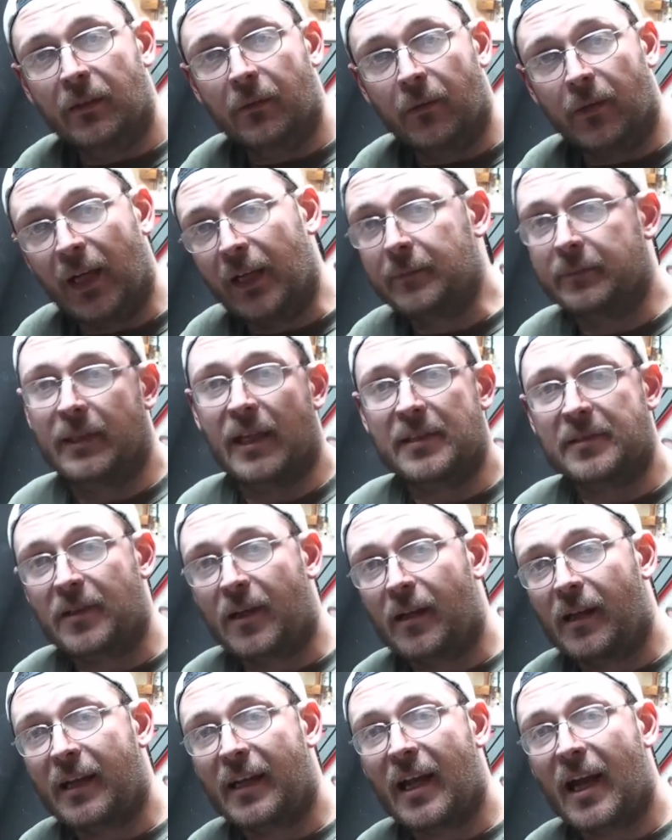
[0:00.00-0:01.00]
Well, that's
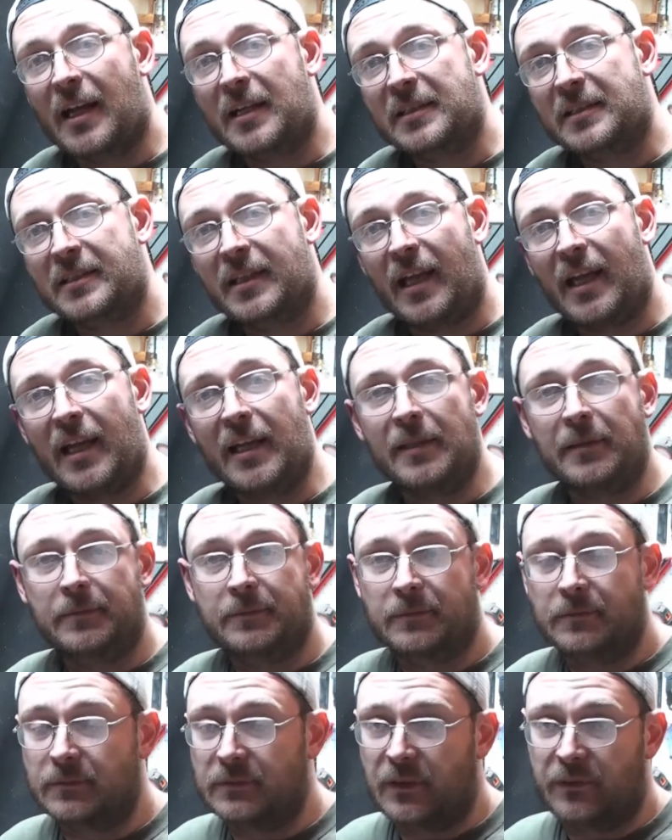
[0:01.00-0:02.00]
all I gotta say.
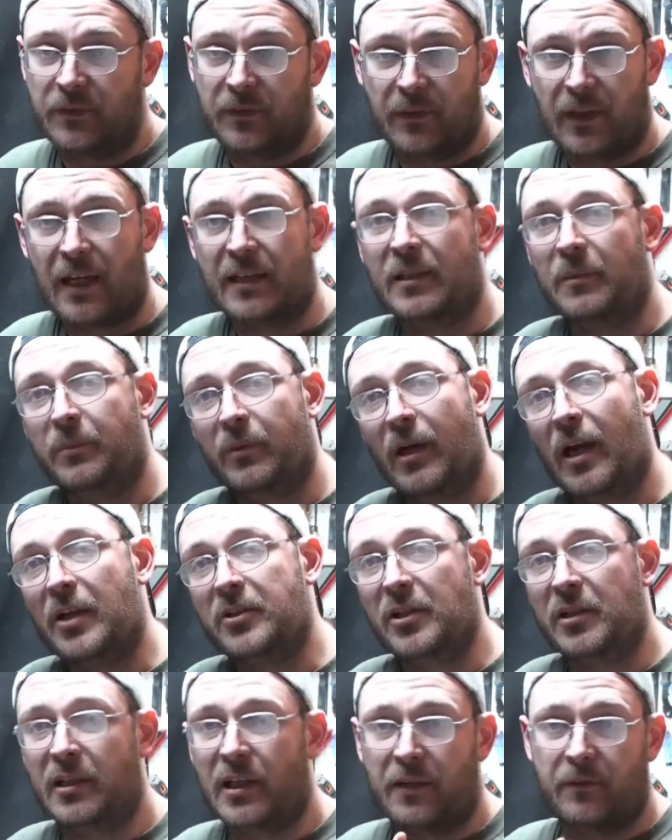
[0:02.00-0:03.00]
If you like the
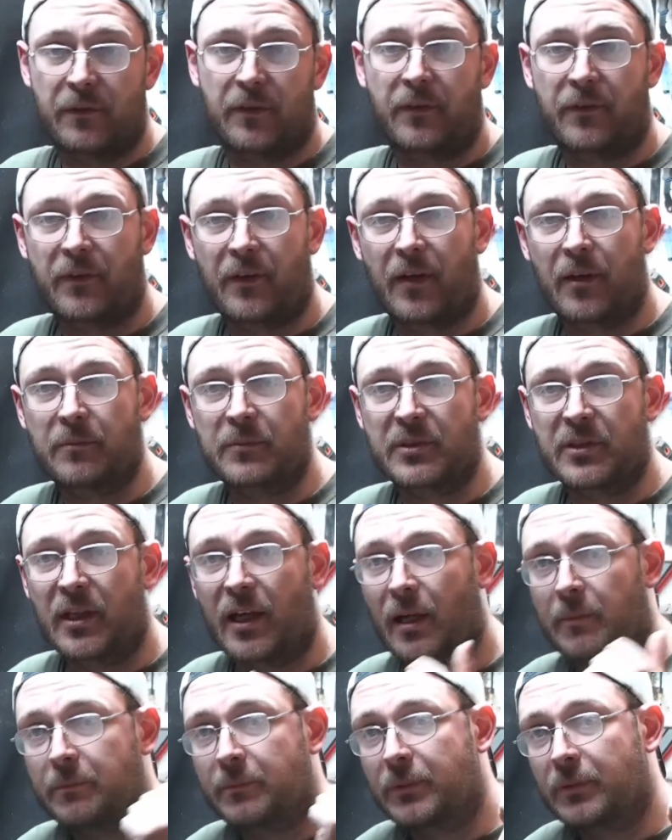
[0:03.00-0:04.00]
project, give it a thumbs
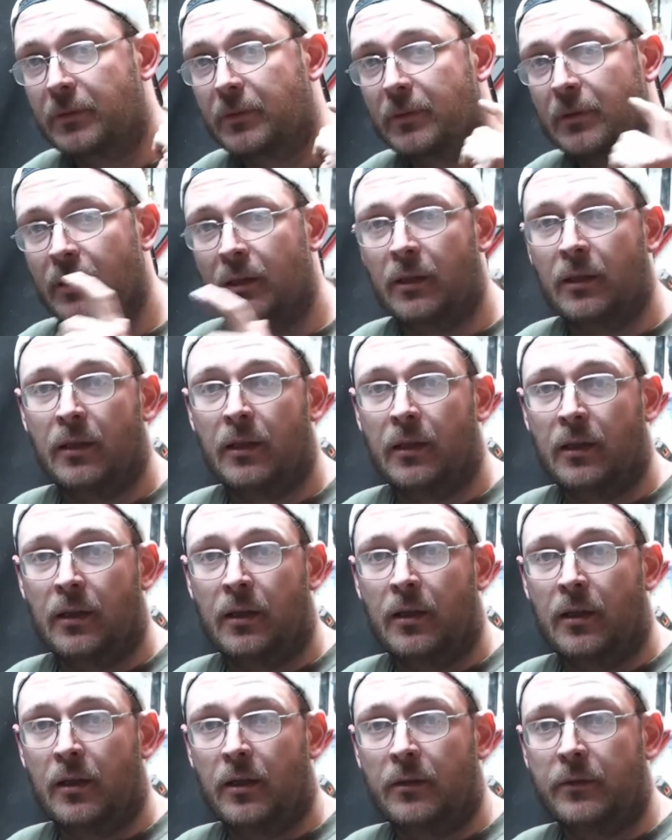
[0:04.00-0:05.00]
up.
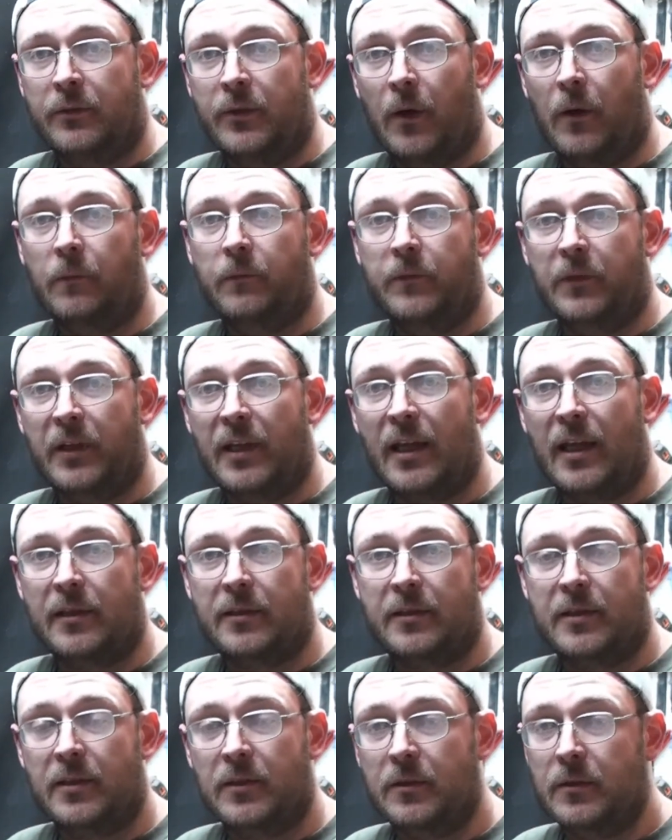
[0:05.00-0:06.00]
Don't
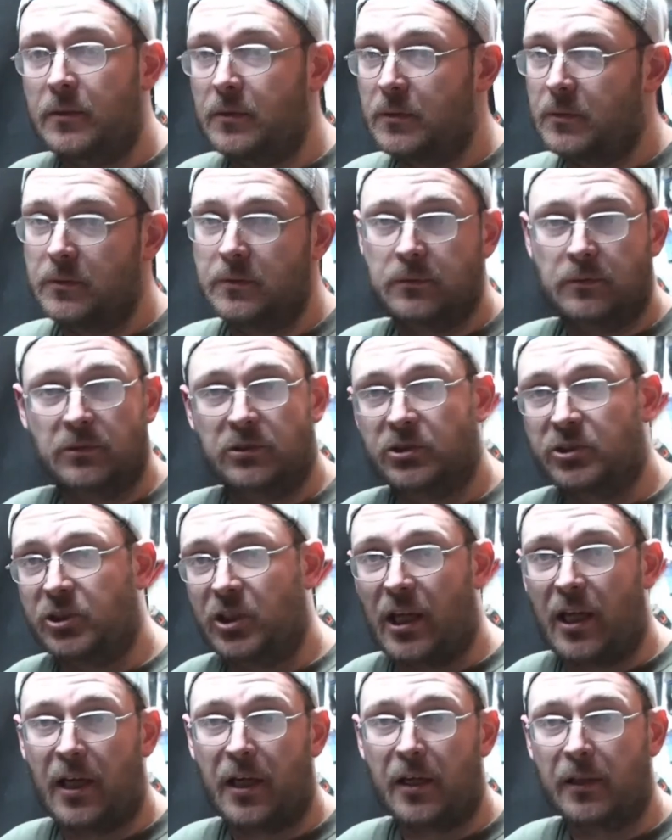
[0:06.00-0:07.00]
forget to
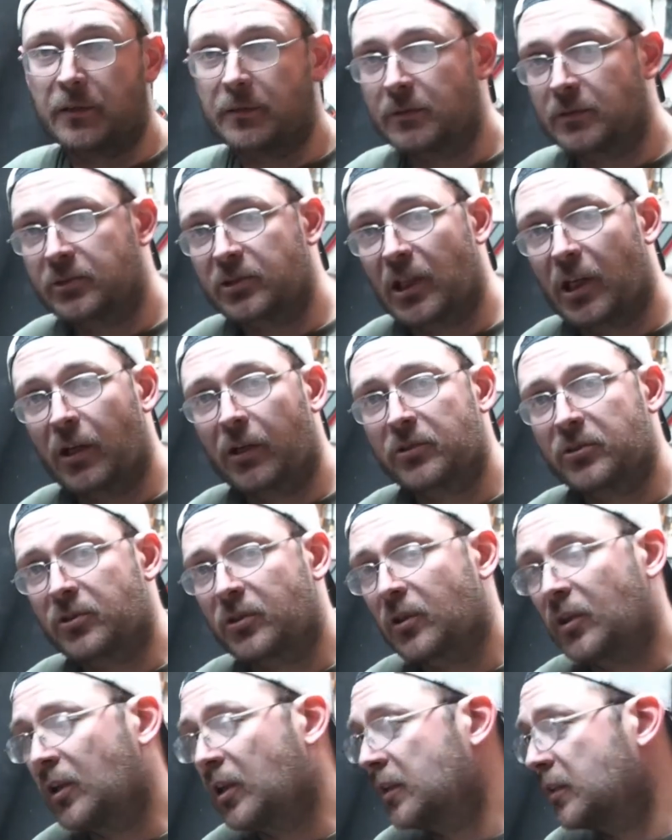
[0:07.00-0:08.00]
share. Sharing's
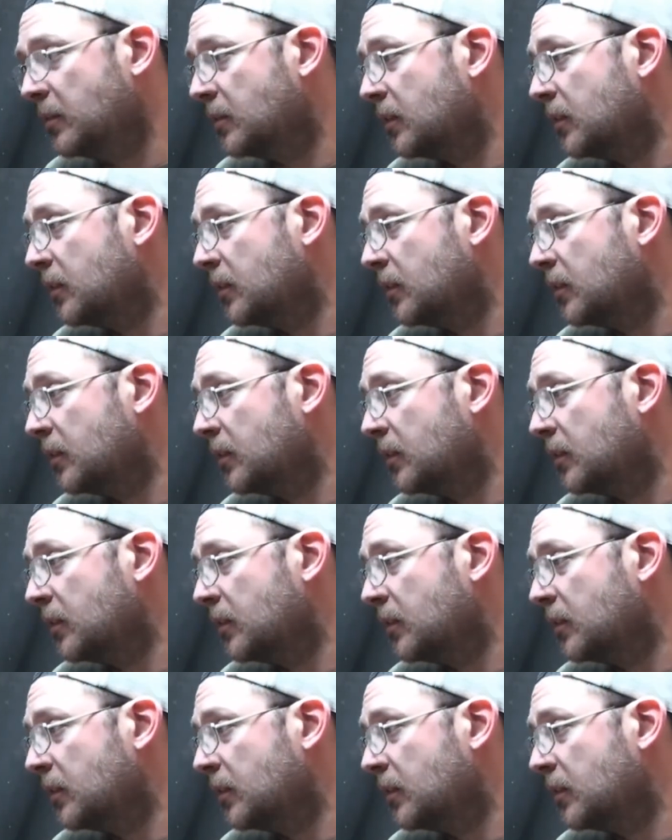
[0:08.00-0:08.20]
good.